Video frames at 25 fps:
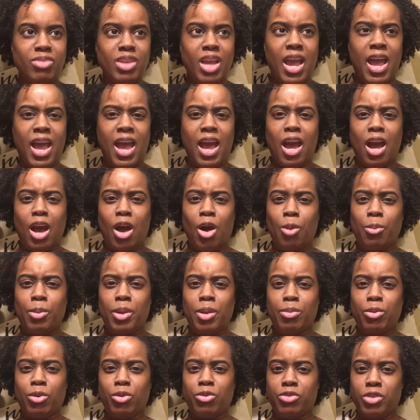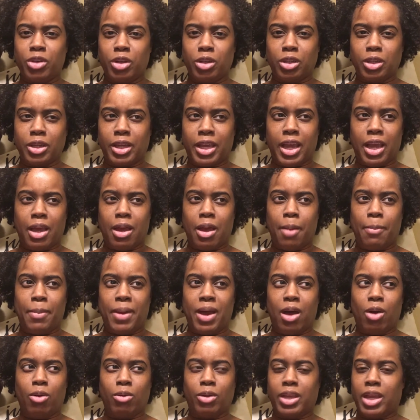how people feel
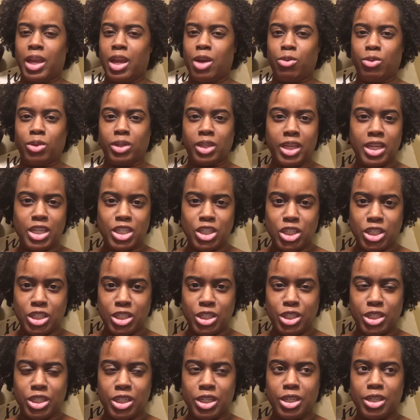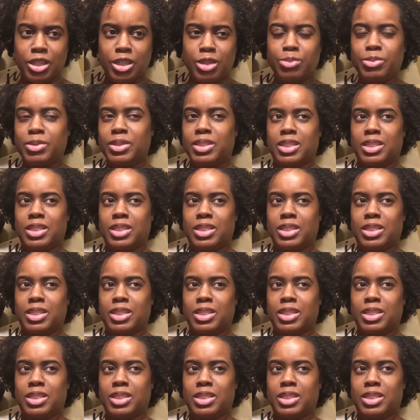about gay relationships,